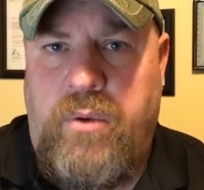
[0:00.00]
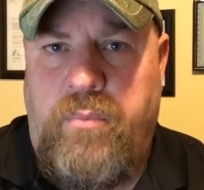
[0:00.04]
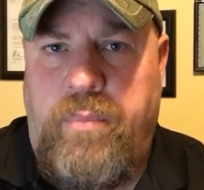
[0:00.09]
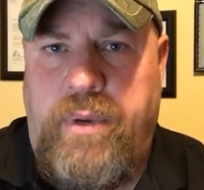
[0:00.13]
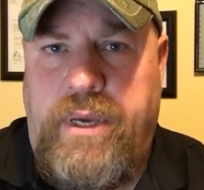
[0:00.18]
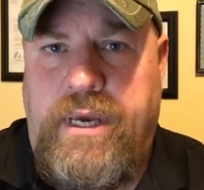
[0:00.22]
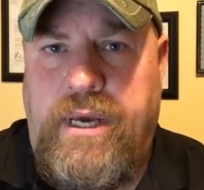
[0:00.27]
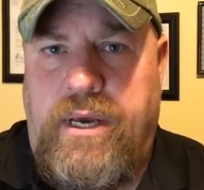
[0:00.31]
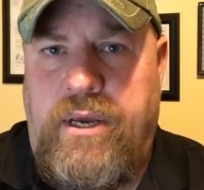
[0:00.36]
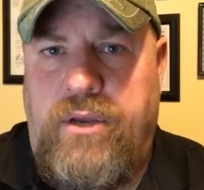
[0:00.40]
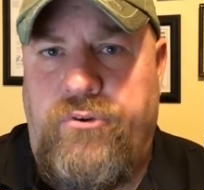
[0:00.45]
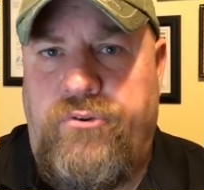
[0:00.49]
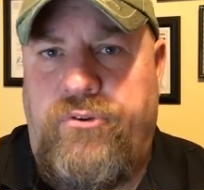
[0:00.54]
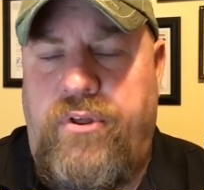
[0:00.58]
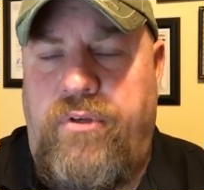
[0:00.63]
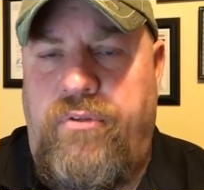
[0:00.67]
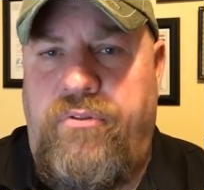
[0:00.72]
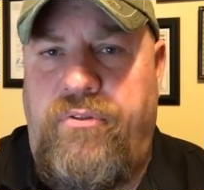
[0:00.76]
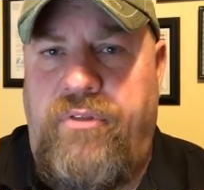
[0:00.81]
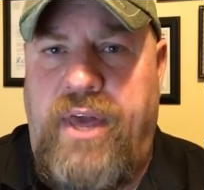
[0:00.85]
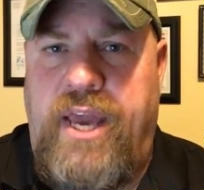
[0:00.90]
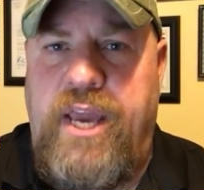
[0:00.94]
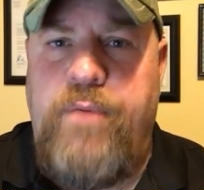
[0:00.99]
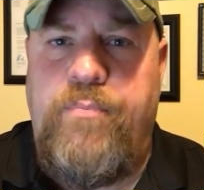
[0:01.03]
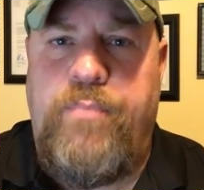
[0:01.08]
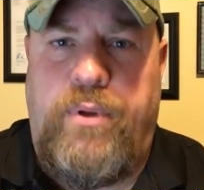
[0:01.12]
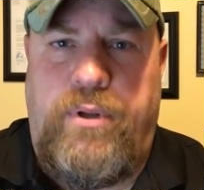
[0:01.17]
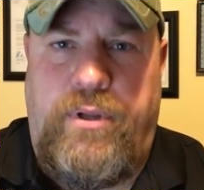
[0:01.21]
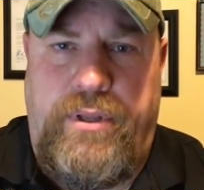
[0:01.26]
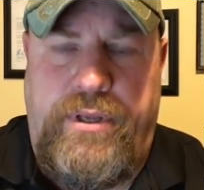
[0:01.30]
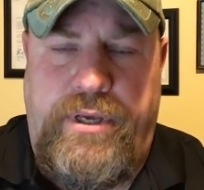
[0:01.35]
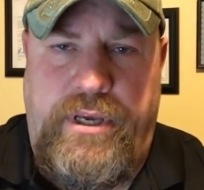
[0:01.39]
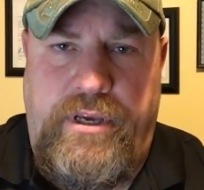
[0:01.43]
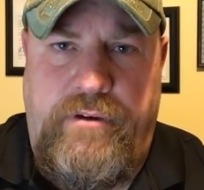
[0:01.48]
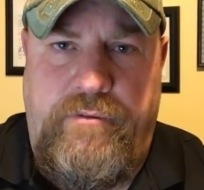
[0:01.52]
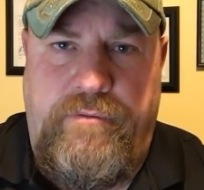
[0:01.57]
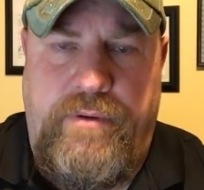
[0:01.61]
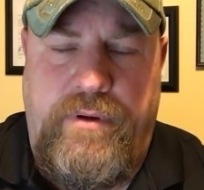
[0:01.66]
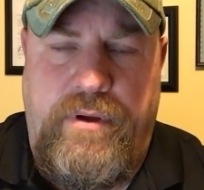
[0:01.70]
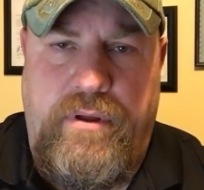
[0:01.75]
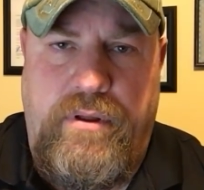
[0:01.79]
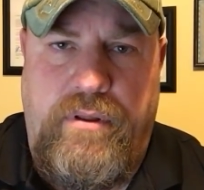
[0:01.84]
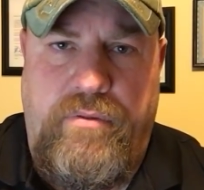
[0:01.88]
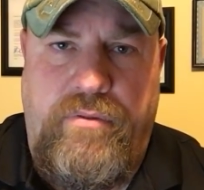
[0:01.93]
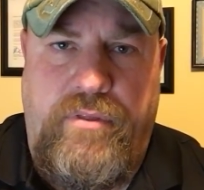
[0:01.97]
because they believe
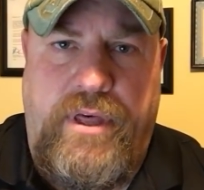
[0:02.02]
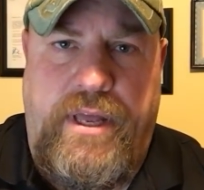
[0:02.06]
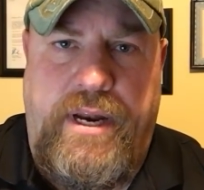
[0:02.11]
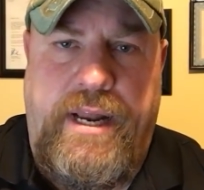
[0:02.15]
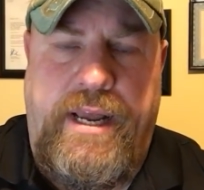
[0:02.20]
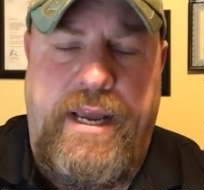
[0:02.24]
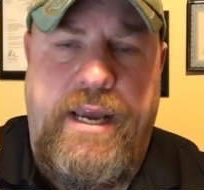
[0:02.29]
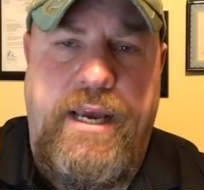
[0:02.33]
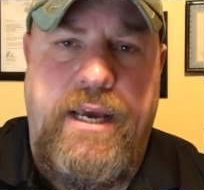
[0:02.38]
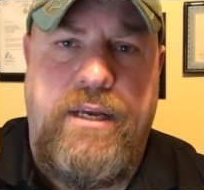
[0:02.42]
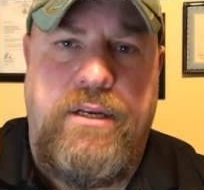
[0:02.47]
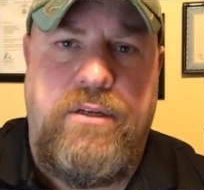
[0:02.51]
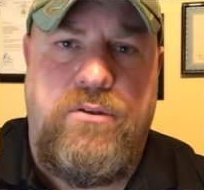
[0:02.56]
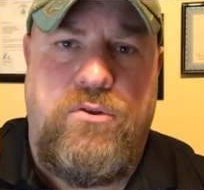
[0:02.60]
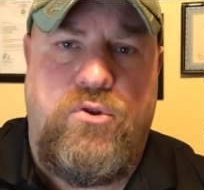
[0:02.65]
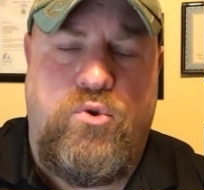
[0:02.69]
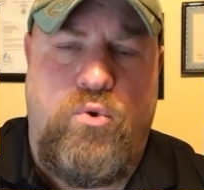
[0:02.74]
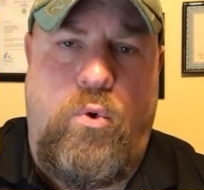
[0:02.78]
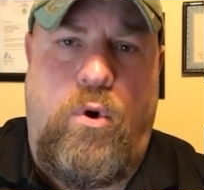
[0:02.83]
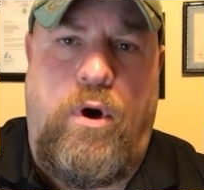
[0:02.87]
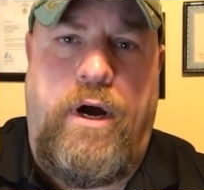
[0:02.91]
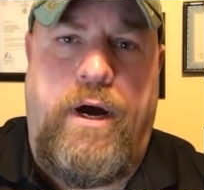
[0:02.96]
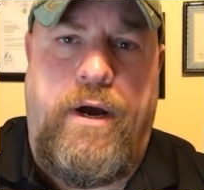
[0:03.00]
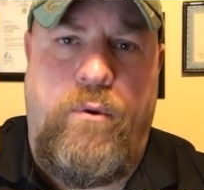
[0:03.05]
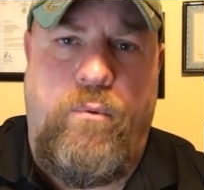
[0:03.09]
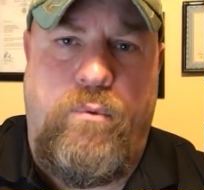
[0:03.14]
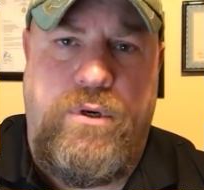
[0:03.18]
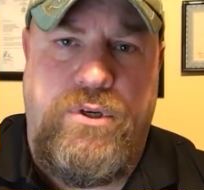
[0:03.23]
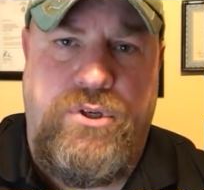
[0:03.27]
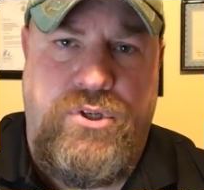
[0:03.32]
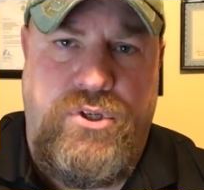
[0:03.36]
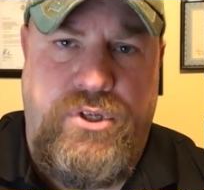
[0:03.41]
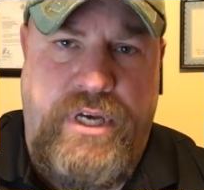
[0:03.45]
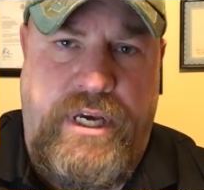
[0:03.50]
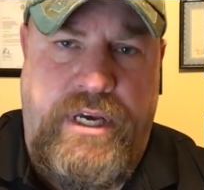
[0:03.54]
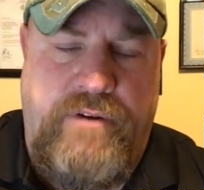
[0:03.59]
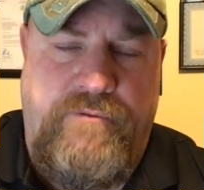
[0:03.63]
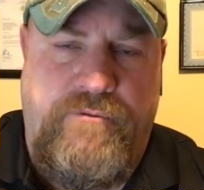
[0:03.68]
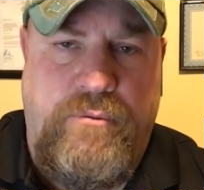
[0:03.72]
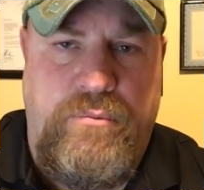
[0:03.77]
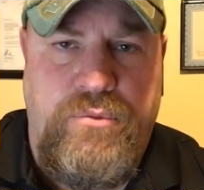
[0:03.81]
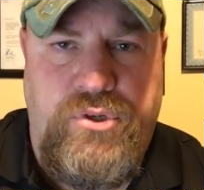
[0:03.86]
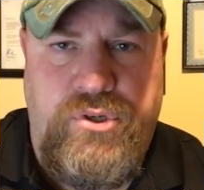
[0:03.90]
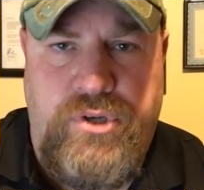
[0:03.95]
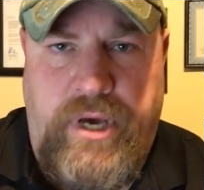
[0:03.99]
that a hit squad was sent
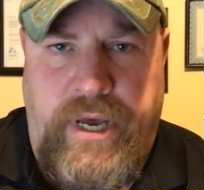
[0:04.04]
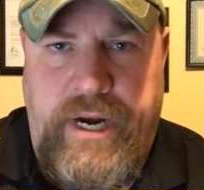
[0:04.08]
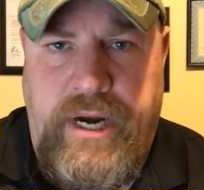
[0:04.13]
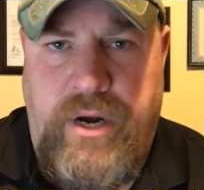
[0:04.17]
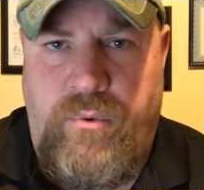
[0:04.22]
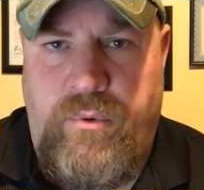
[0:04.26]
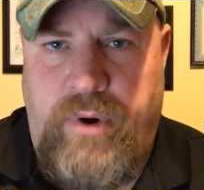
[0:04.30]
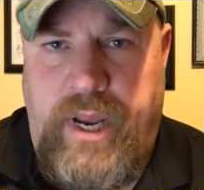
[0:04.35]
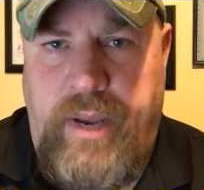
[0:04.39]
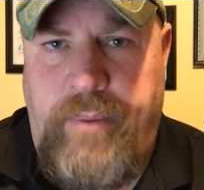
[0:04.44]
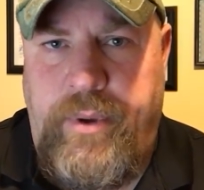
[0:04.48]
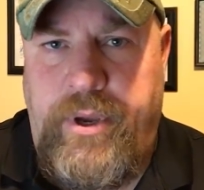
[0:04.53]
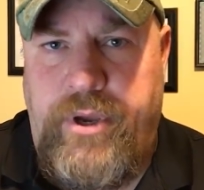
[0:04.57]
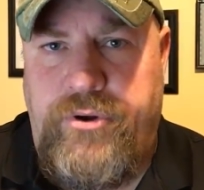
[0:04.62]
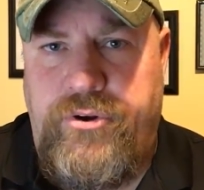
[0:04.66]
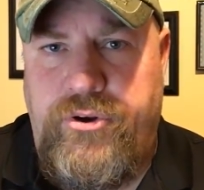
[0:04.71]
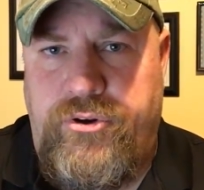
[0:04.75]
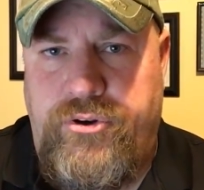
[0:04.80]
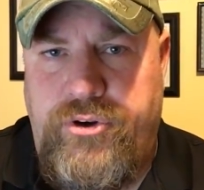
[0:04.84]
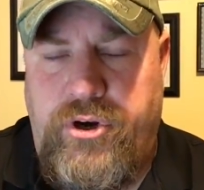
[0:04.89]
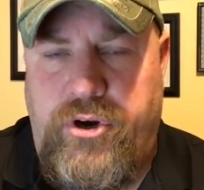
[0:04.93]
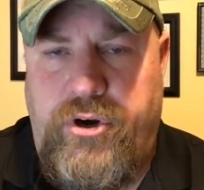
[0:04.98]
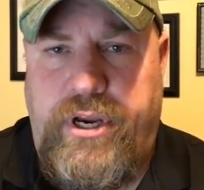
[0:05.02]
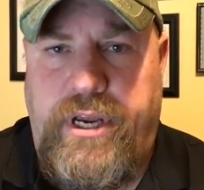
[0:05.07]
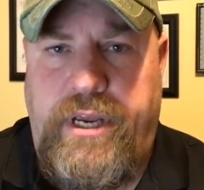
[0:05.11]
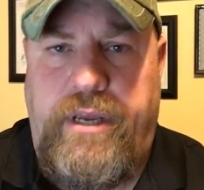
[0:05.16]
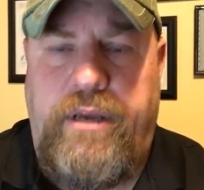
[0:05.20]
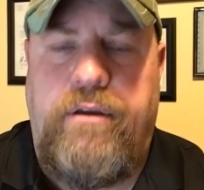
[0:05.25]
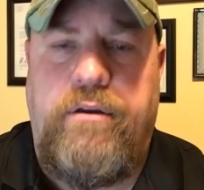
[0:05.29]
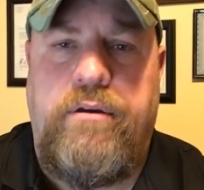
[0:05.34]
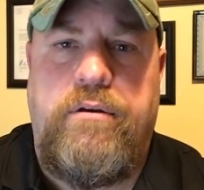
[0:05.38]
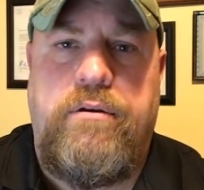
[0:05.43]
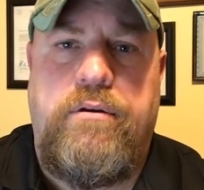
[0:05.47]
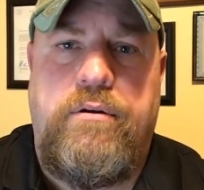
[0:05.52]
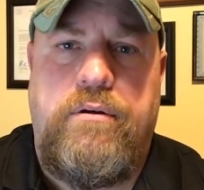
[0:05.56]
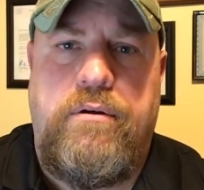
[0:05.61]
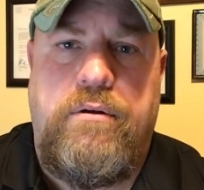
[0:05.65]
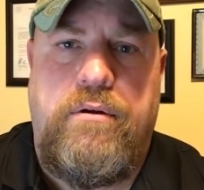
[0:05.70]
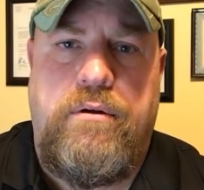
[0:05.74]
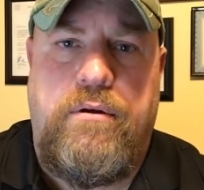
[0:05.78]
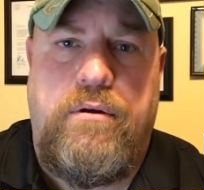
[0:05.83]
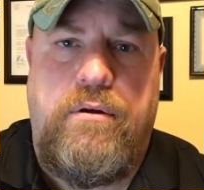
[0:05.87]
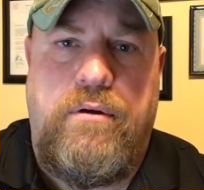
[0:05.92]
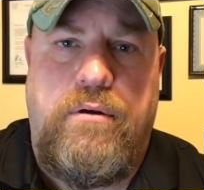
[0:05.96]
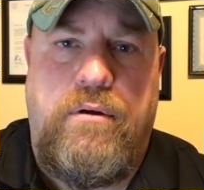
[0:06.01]
from Saudi Arabia to Turkey
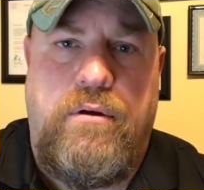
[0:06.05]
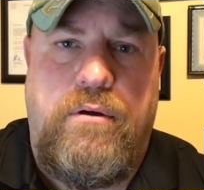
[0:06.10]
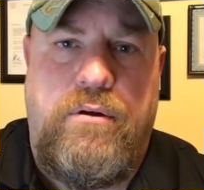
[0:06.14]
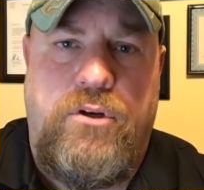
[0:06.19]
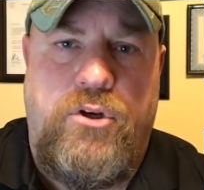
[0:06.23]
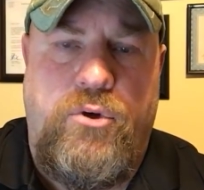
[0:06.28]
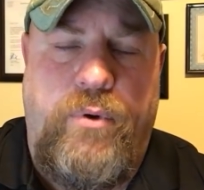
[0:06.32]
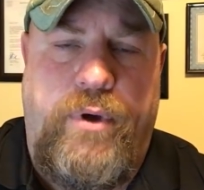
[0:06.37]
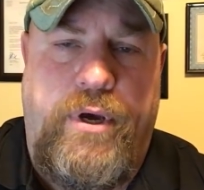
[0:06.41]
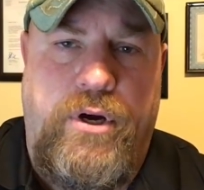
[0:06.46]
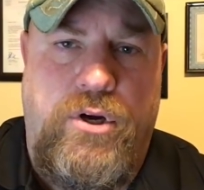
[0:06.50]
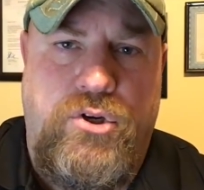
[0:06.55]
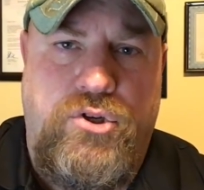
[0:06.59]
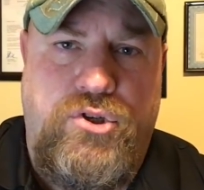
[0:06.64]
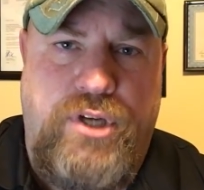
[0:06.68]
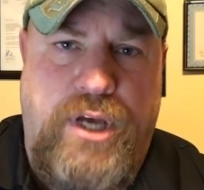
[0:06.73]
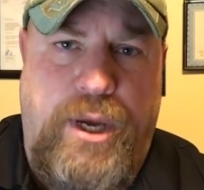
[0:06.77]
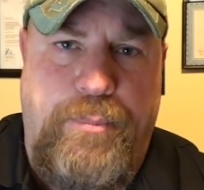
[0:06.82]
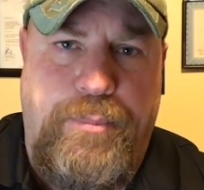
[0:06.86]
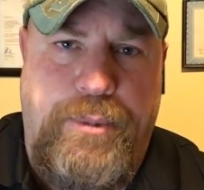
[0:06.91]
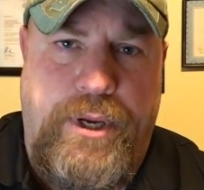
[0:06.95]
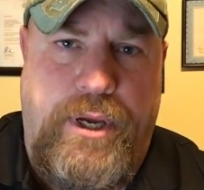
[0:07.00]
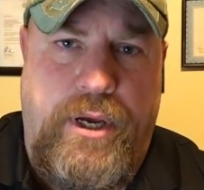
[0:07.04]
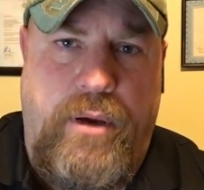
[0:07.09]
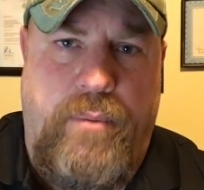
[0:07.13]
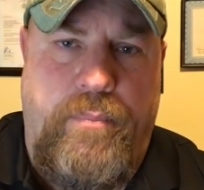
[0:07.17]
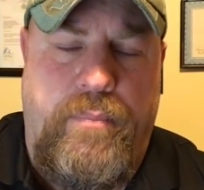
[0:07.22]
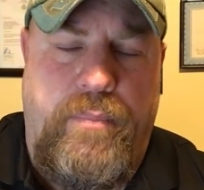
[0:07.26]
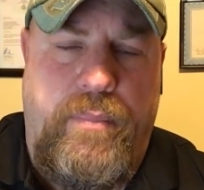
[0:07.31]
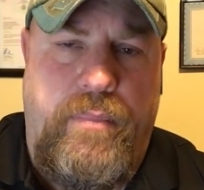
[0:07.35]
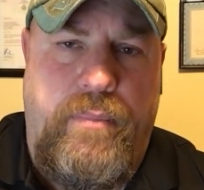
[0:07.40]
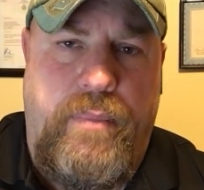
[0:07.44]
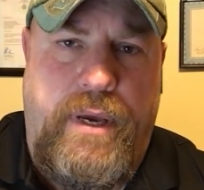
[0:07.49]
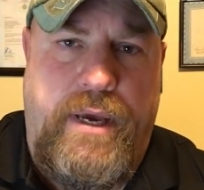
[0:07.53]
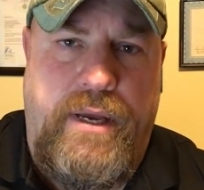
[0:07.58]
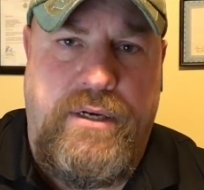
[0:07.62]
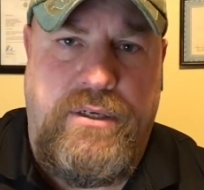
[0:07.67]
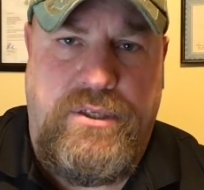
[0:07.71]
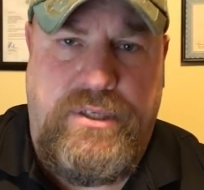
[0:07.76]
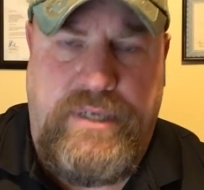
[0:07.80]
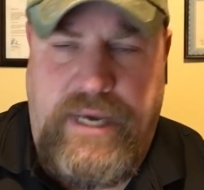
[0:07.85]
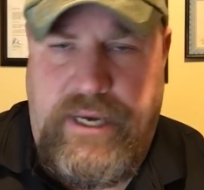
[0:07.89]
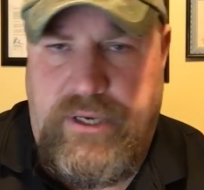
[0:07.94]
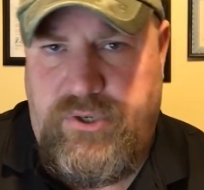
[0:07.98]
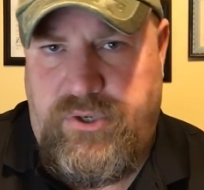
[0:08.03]
to intercept him and
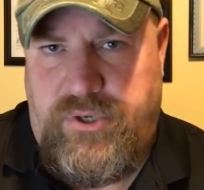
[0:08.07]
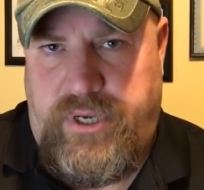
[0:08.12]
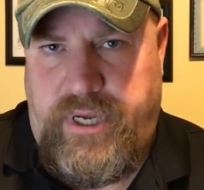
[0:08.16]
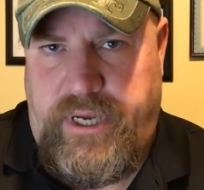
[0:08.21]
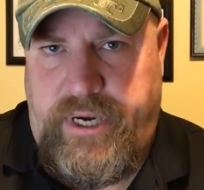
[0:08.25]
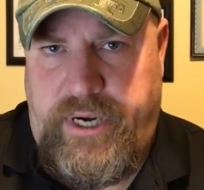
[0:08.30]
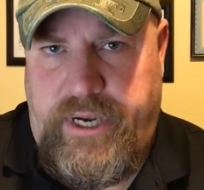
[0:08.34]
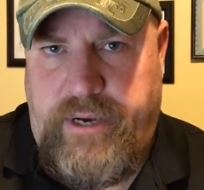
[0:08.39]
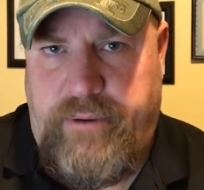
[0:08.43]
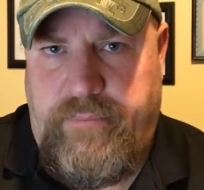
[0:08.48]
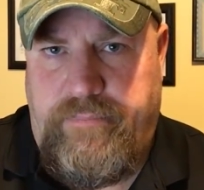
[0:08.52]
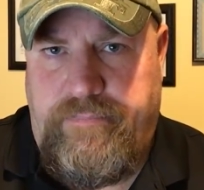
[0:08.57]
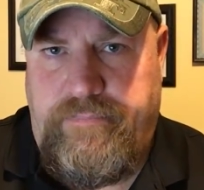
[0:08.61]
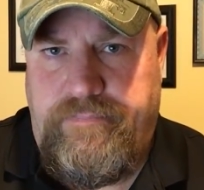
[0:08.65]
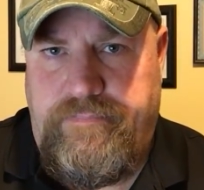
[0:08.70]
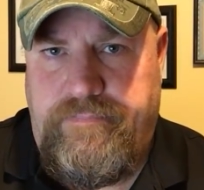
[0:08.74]
assassinate him.